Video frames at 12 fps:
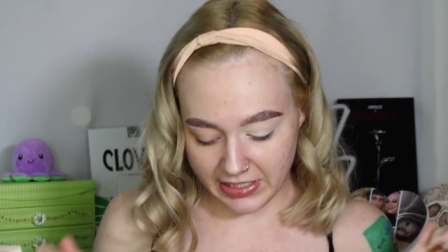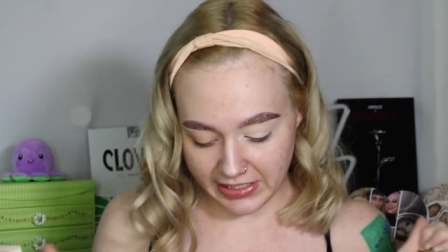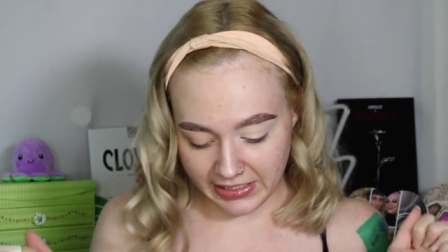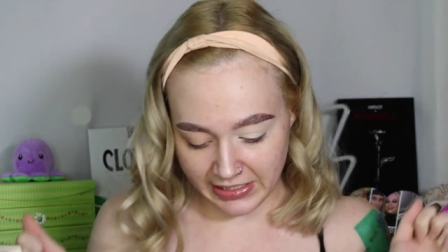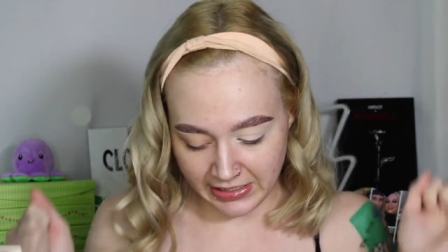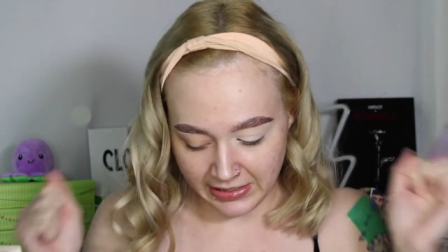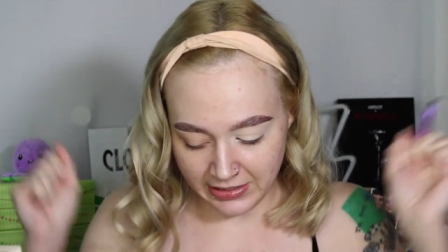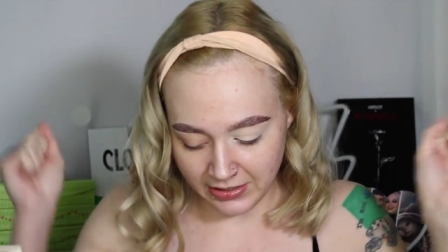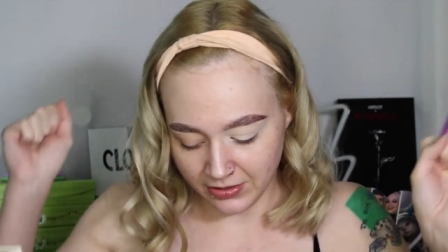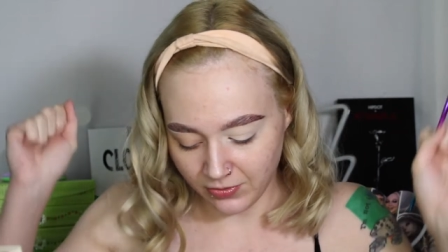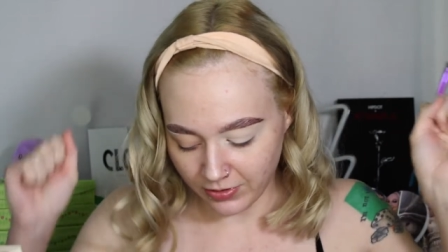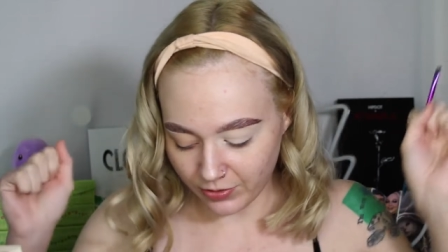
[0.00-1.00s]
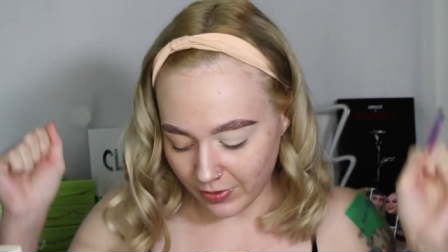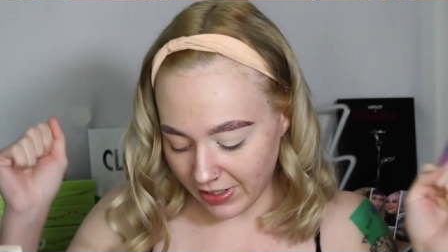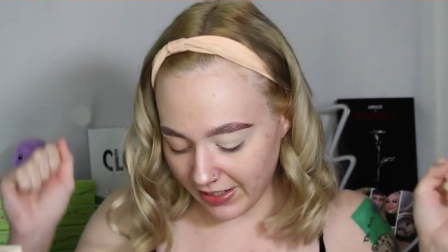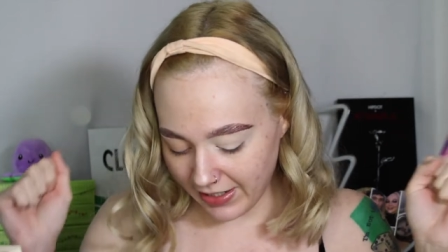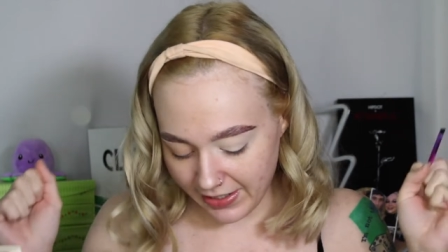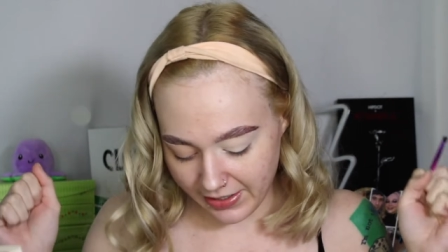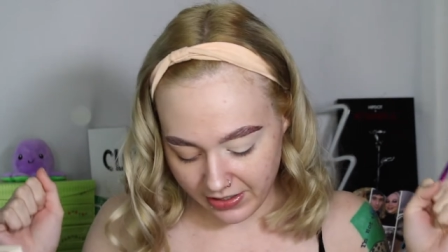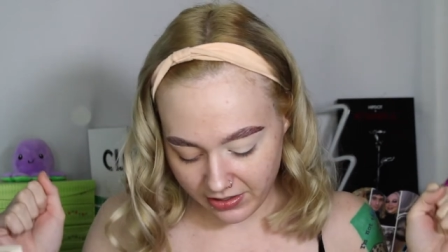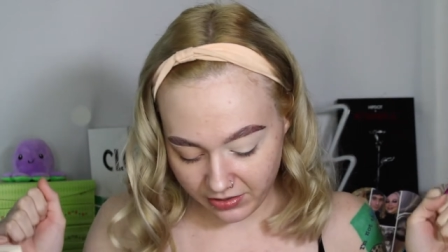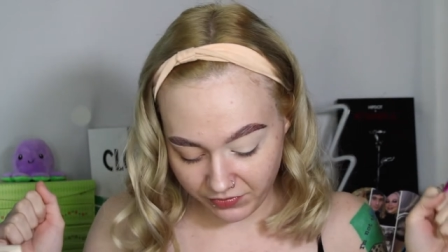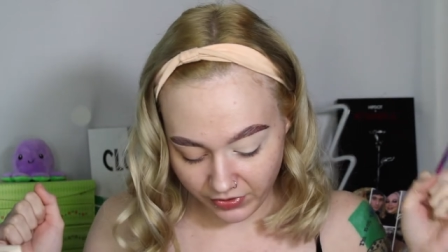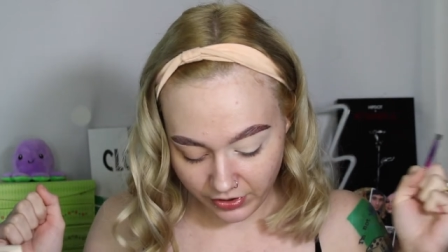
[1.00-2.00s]
see, what do I
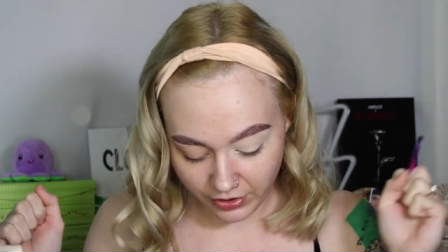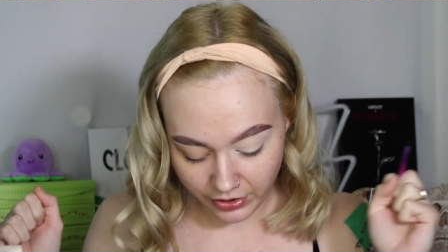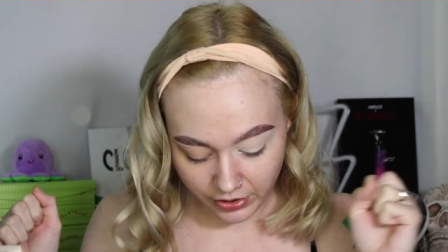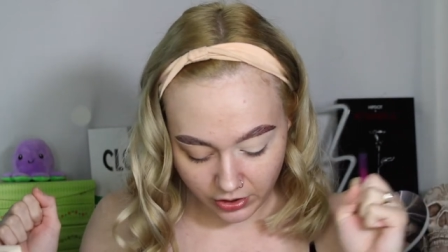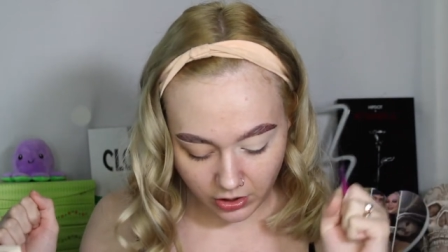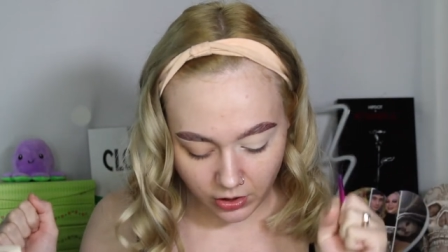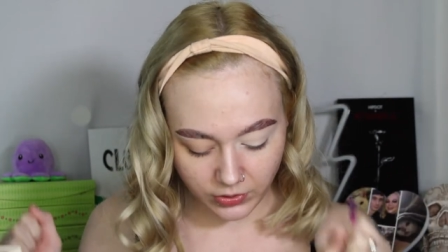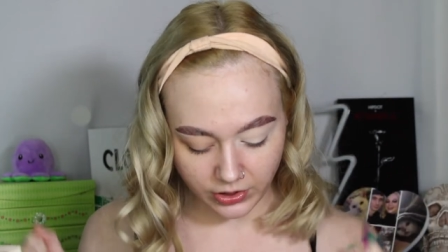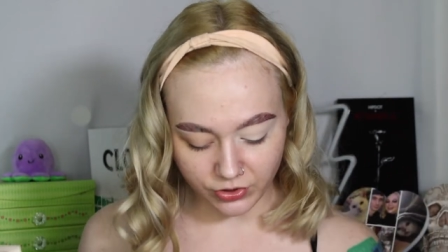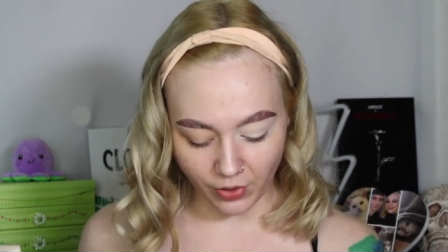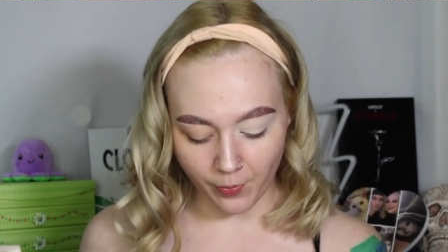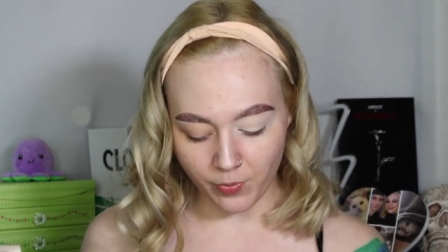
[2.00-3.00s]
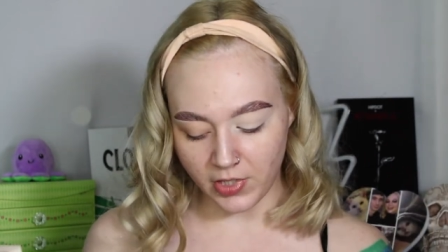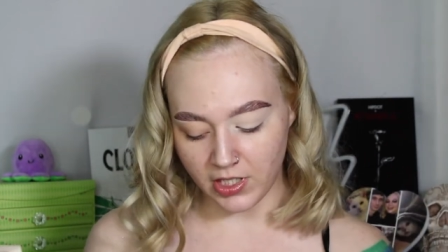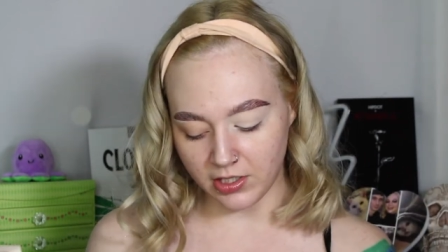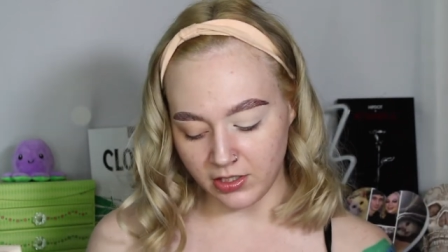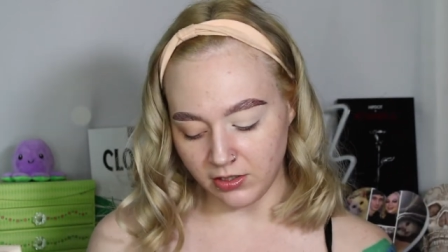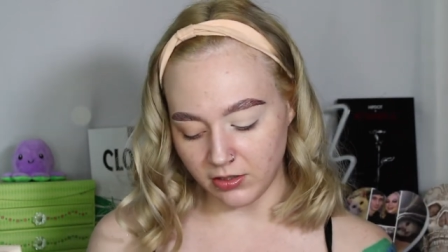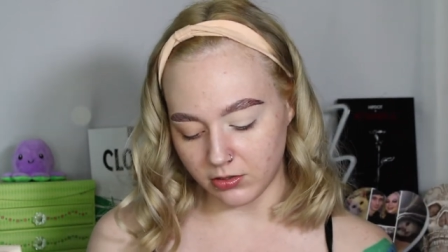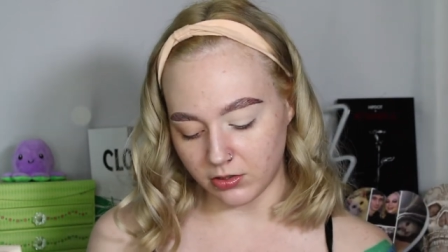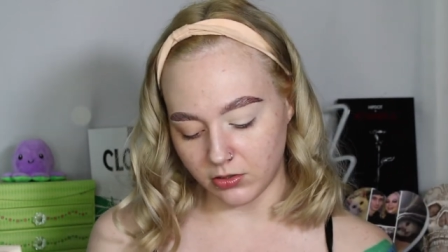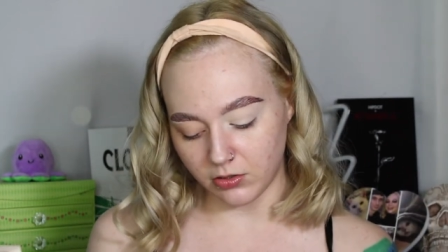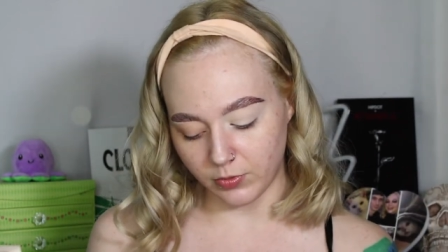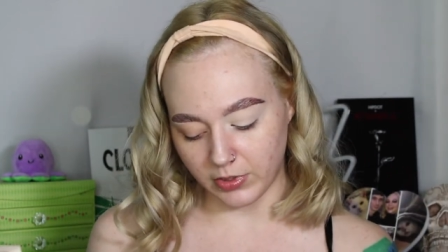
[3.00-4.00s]
have? Oh, and there's a mint.
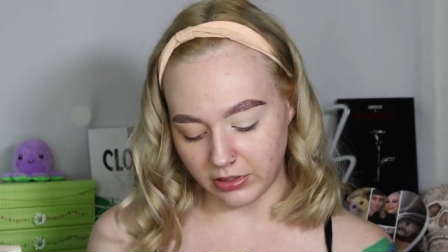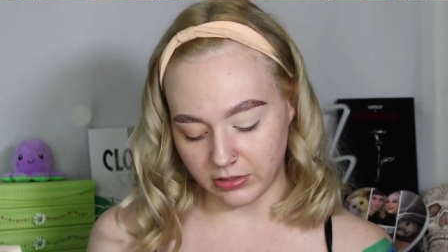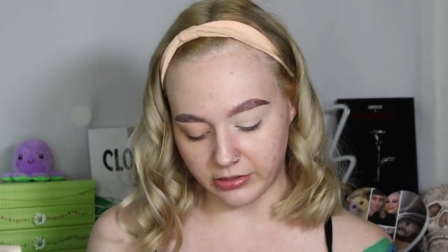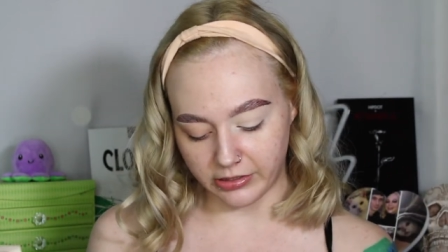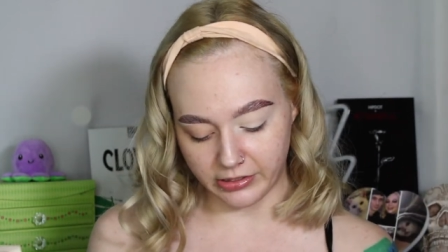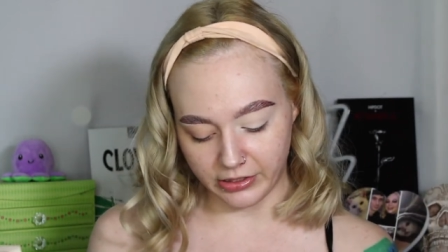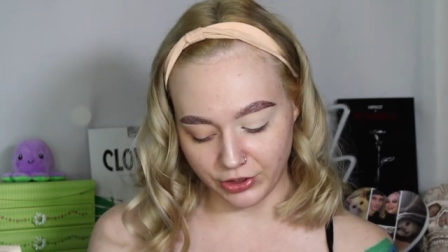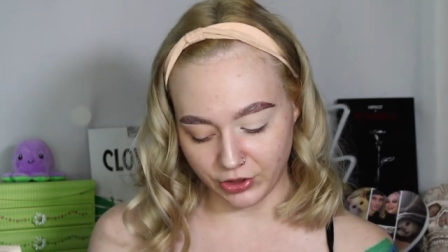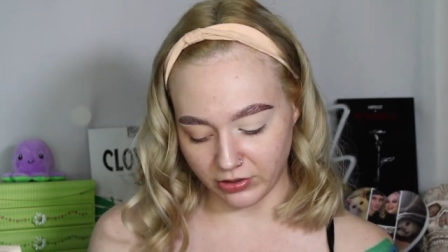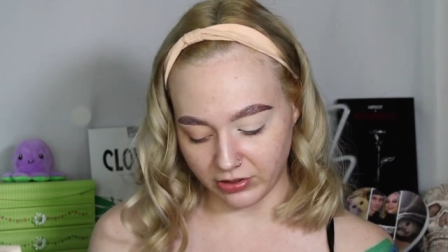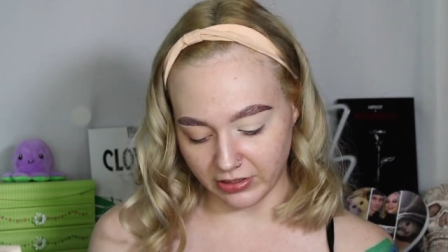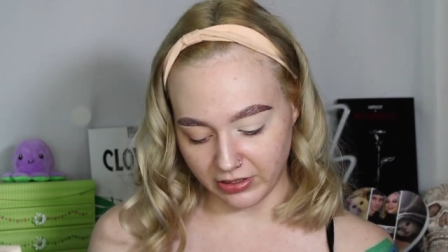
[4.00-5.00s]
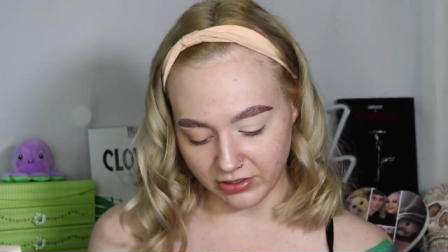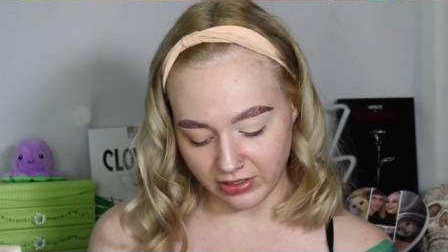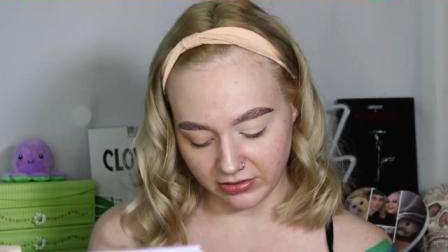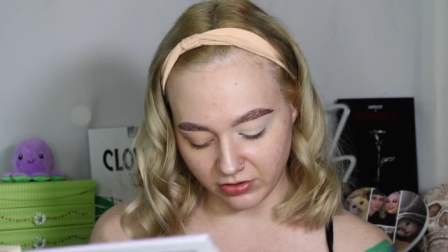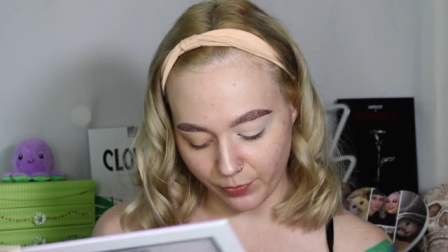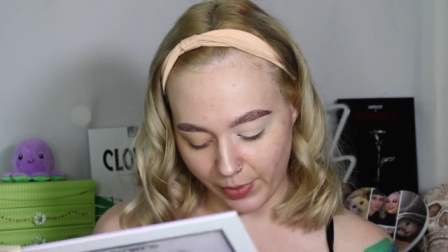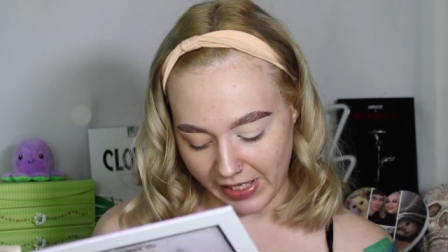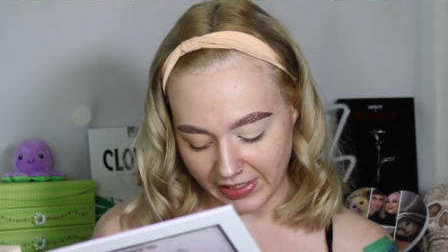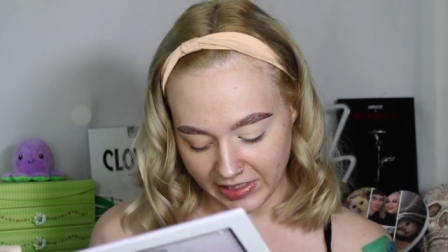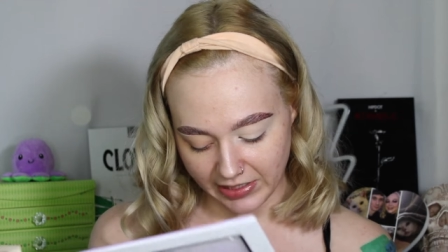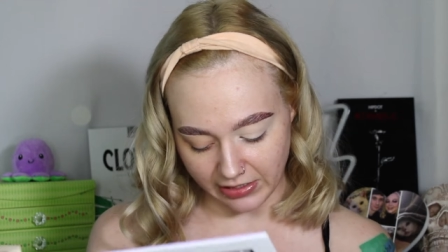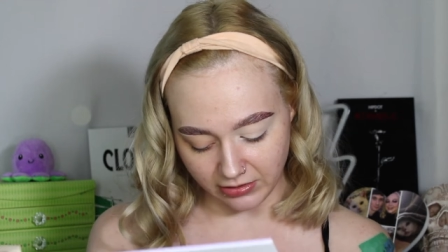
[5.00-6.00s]
Oh my gosh, look, there's like little
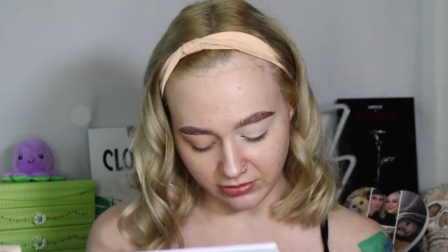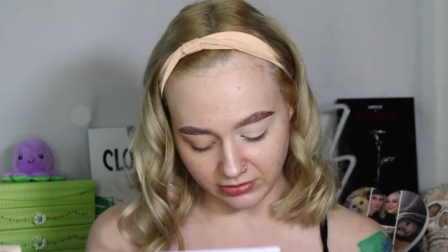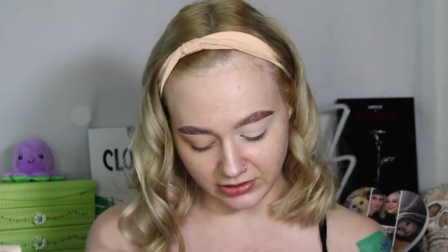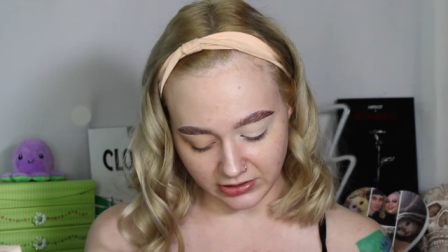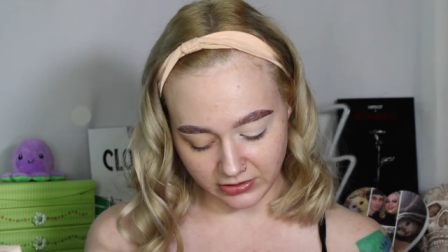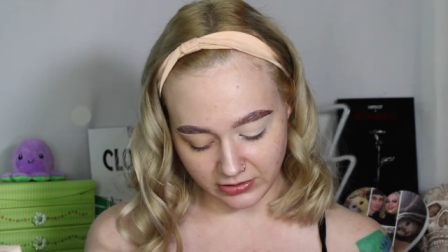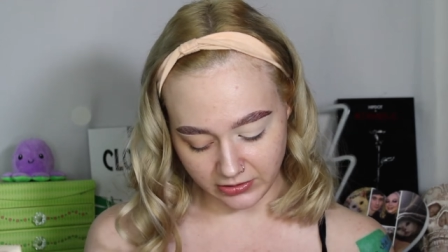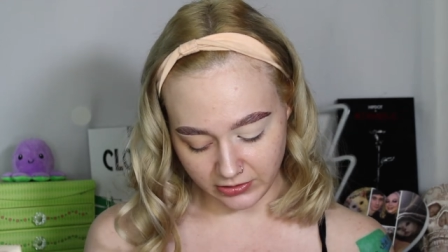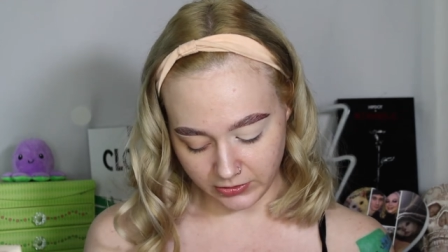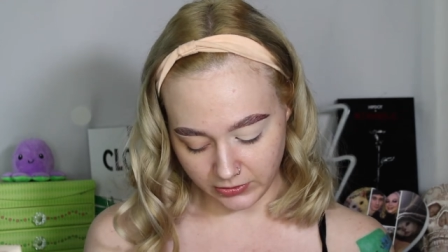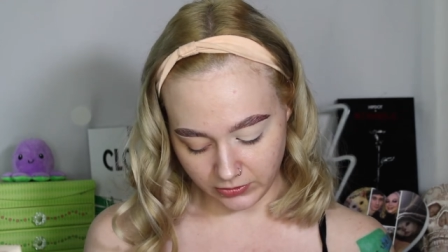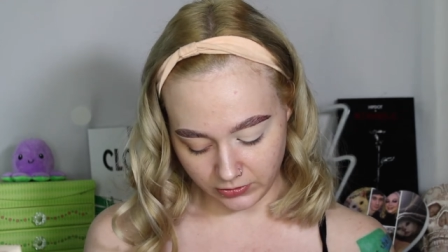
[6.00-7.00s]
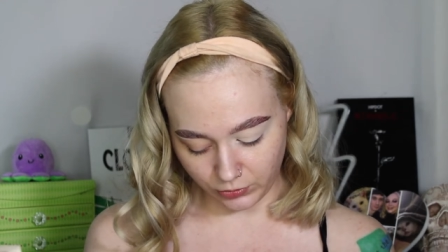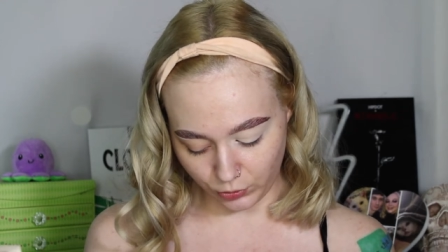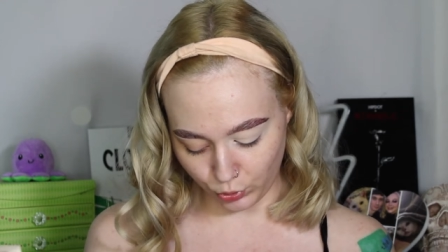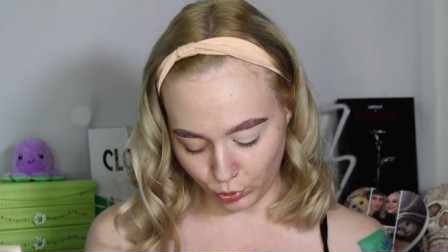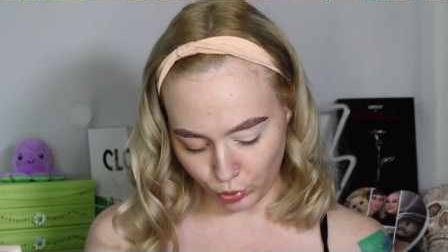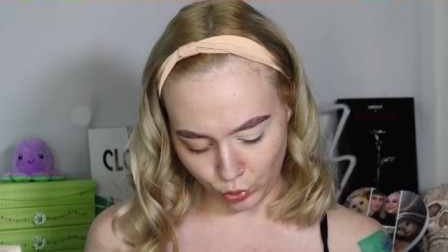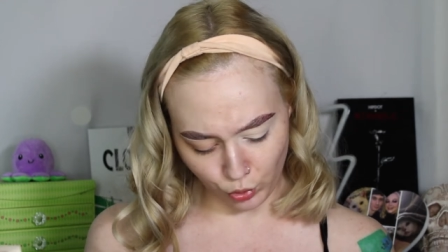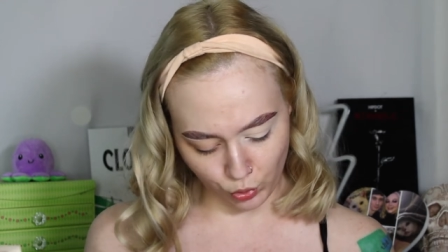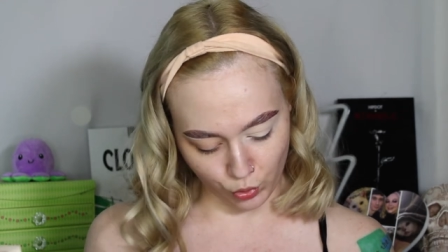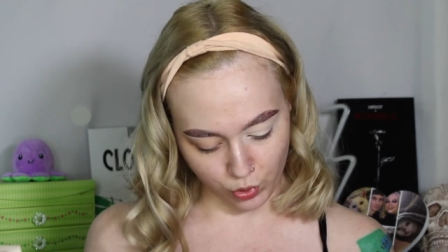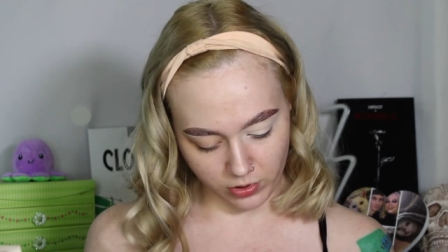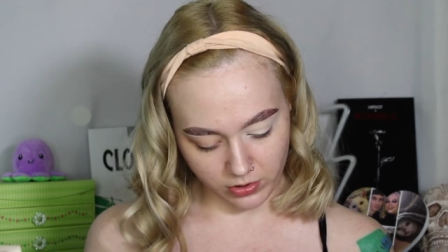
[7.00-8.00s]
pastels.
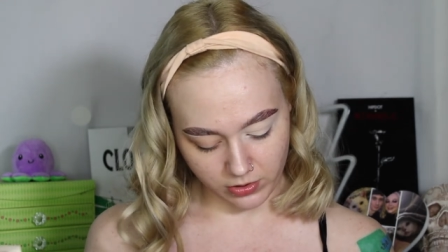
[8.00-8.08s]
Ooh.